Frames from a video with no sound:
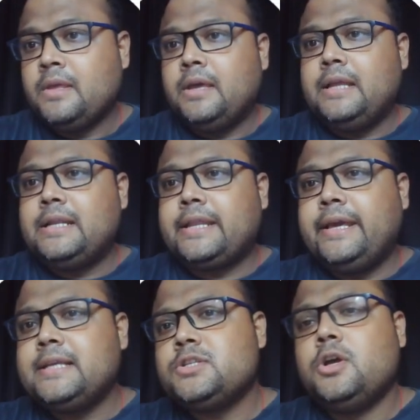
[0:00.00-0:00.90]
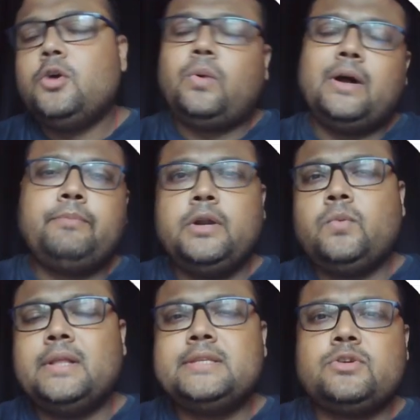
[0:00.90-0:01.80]
In that case,
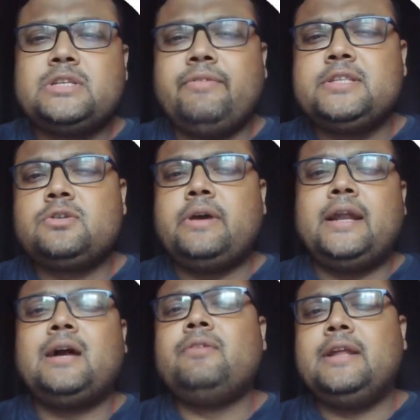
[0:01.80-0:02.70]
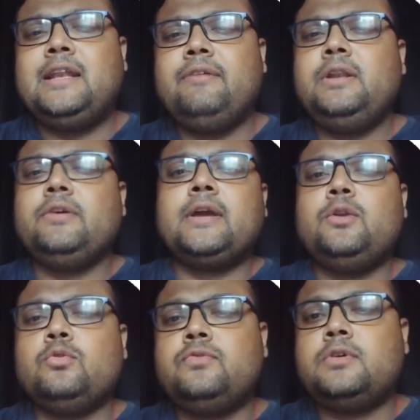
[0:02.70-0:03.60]
1.1070, around that level you can
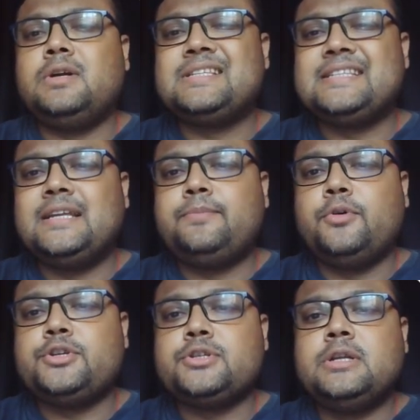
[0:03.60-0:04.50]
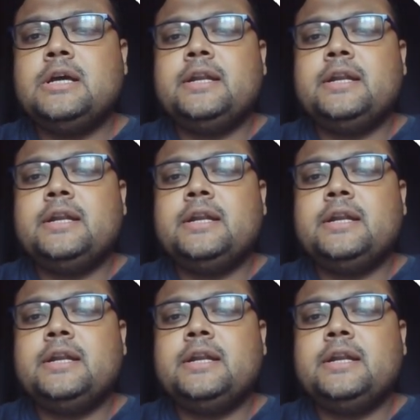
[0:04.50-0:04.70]
look for a sell position.